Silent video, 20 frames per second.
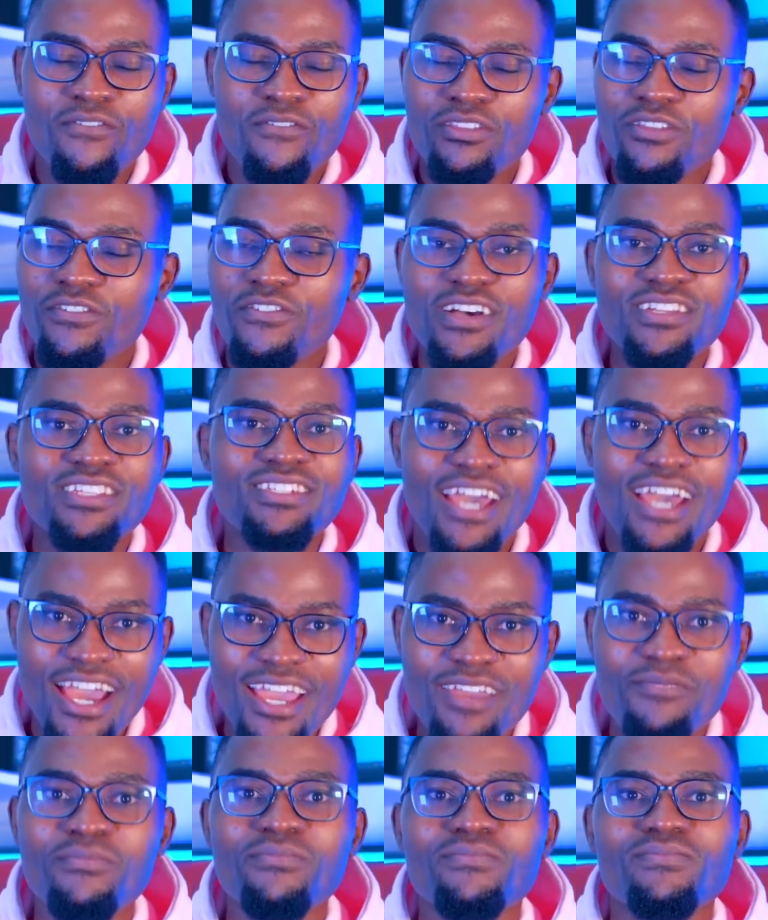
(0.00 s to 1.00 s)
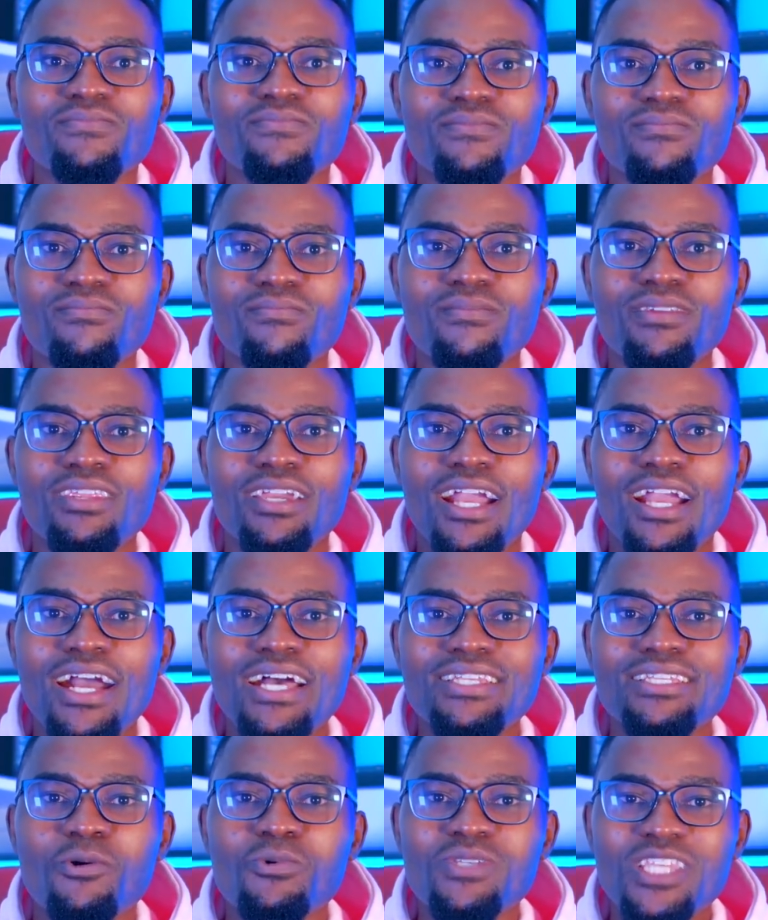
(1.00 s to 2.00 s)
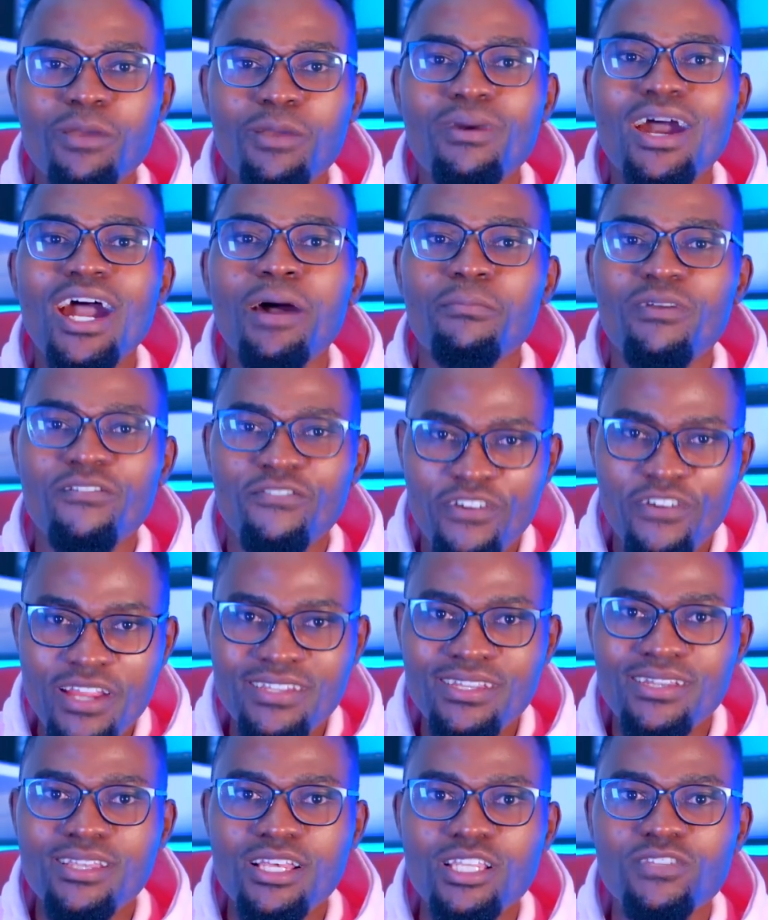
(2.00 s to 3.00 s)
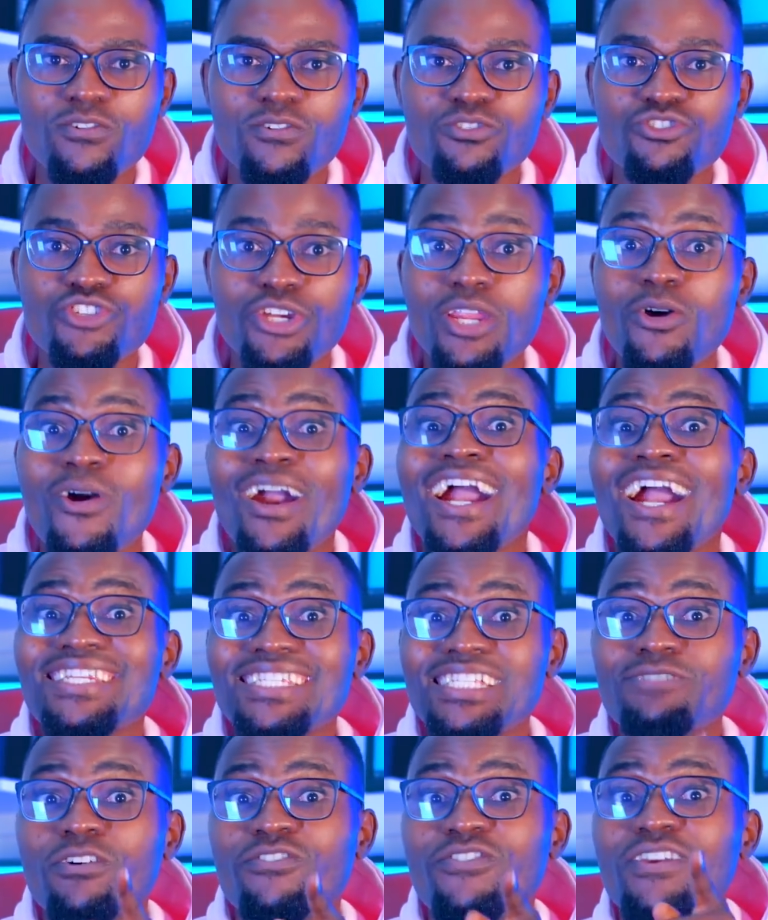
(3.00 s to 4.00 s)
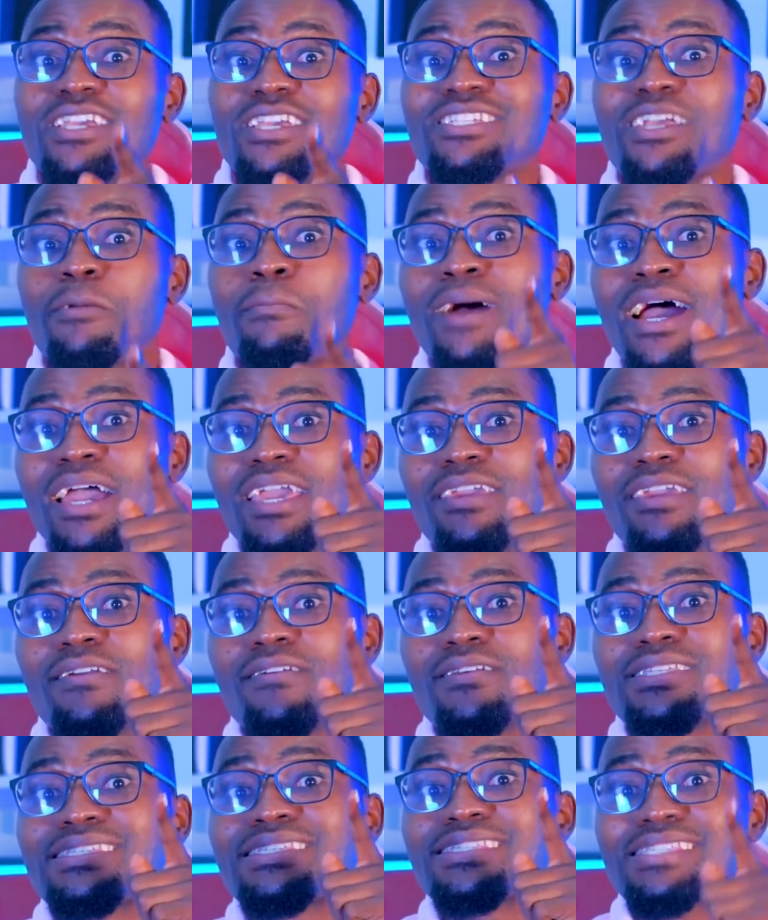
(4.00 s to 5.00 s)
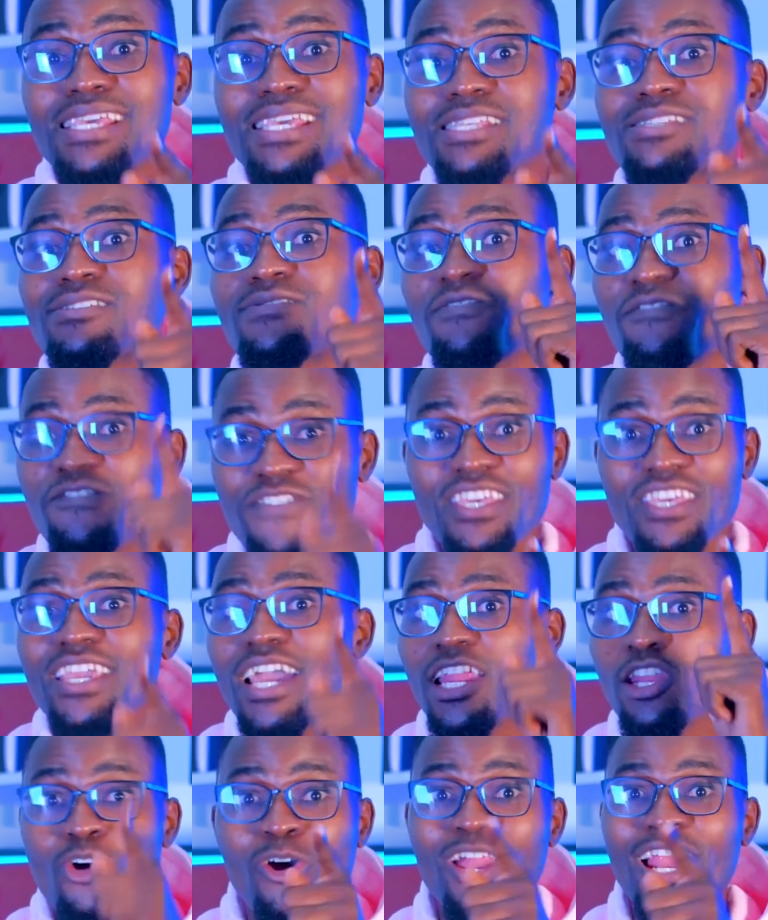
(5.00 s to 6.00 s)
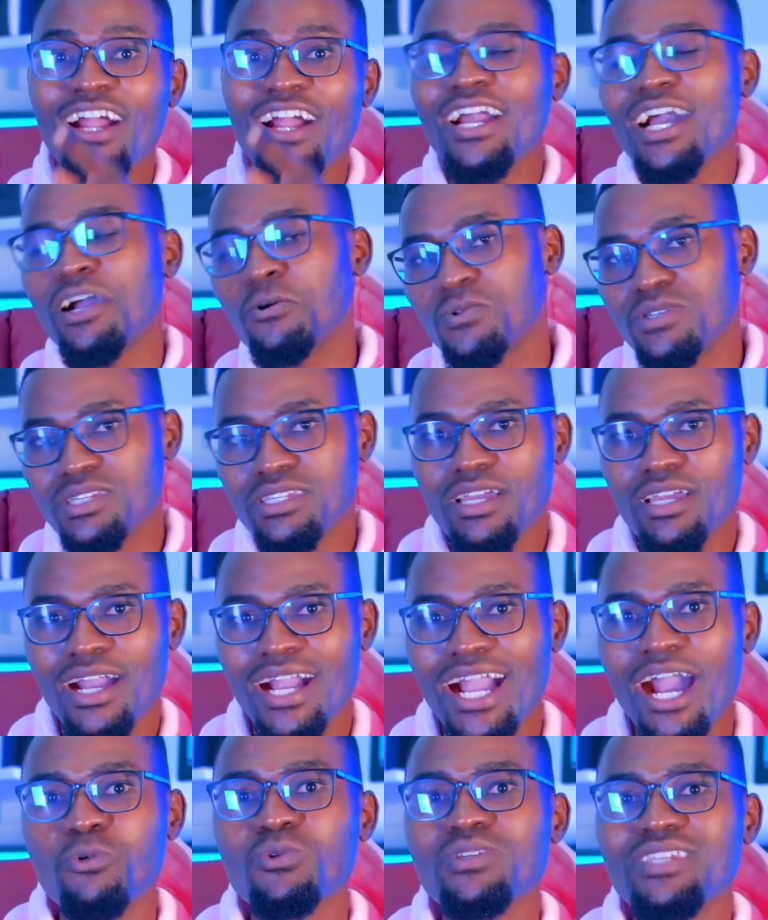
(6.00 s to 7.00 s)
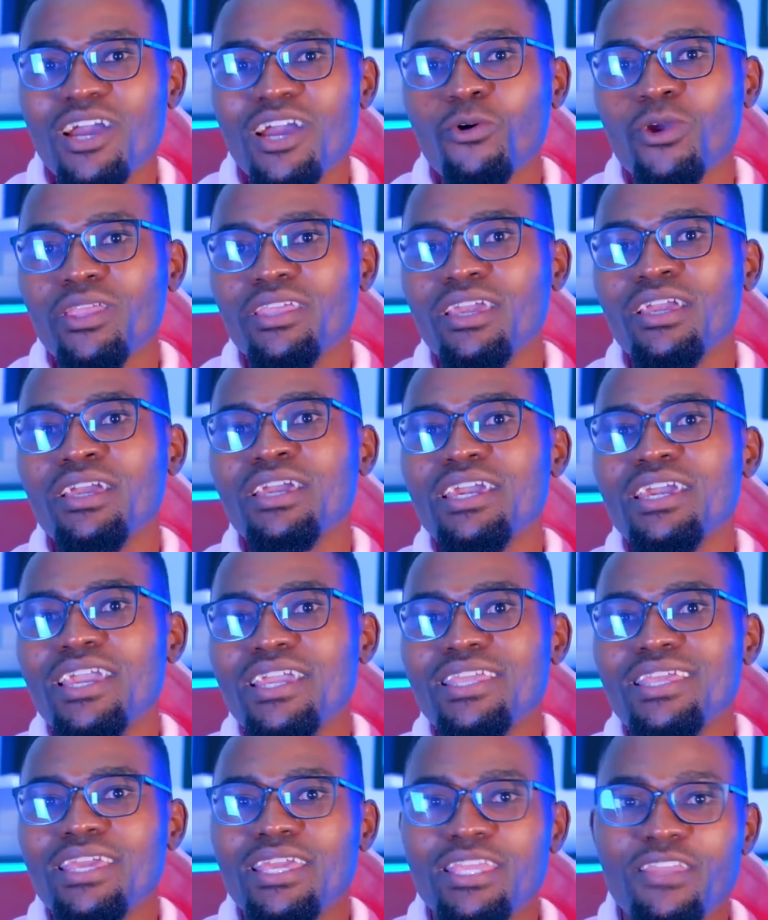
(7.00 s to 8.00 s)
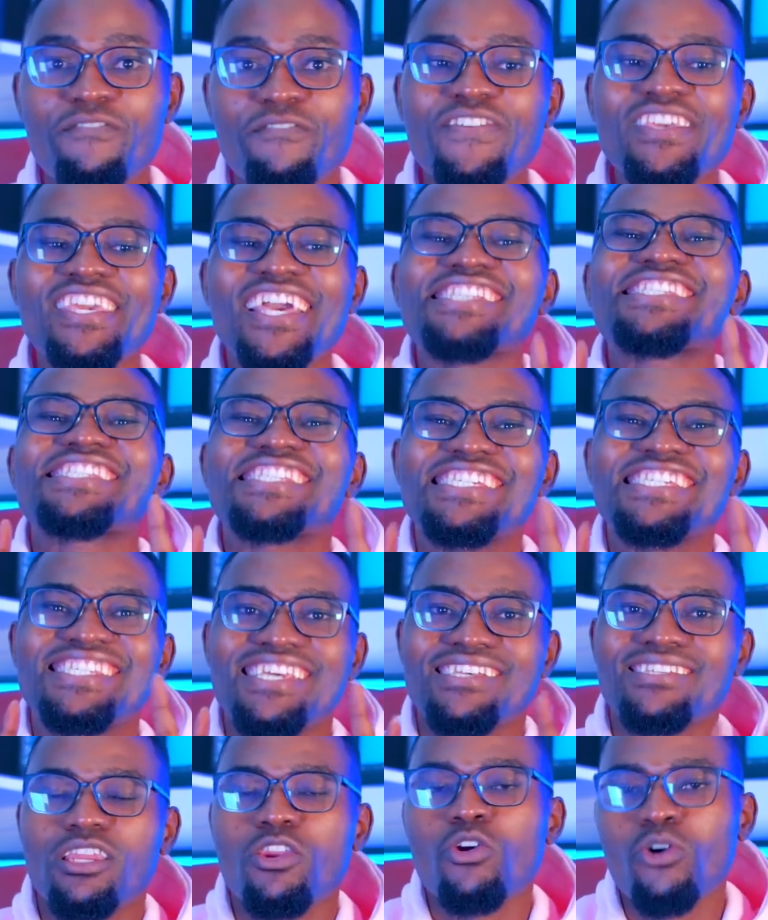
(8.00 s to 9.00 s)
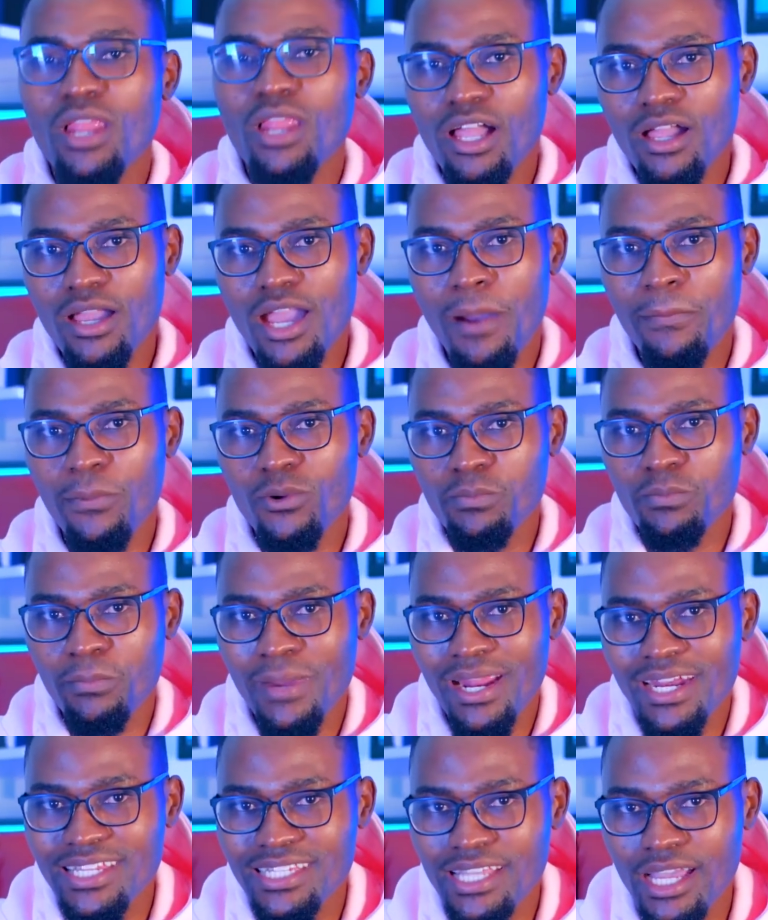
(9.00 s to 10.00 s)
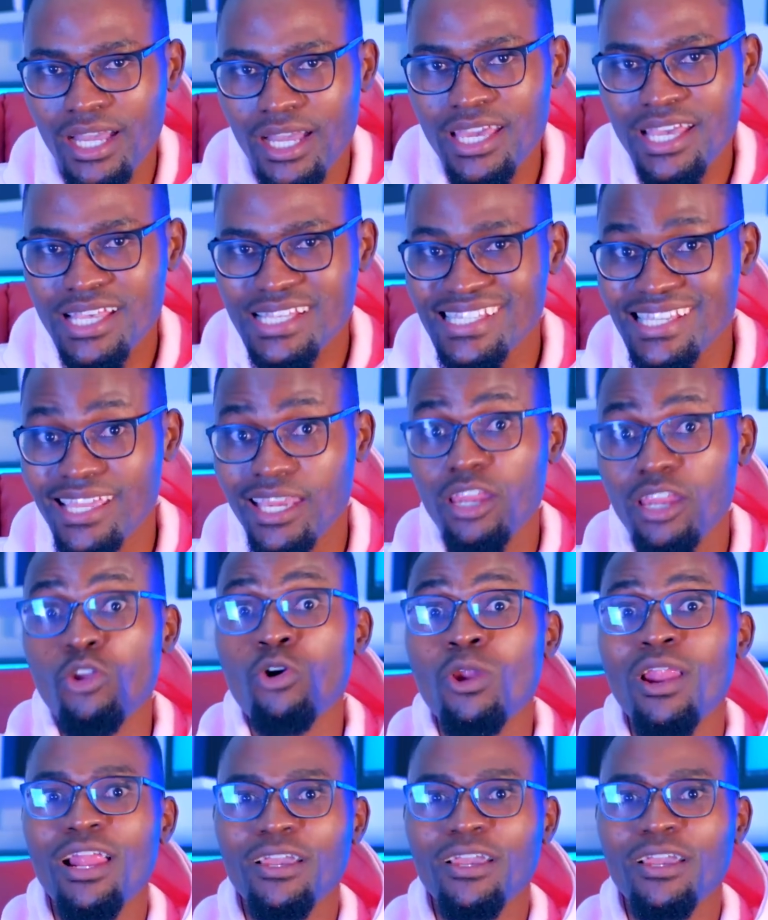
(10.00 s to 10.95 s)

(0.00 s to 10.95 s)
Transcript: for the first time nikaanza kusema I'm a very successful trader. Wakati nilipofikisha my 6-figure dollar account, account yangu yenye figure 6 za dola, hapo inamaanisha zaidi ya dola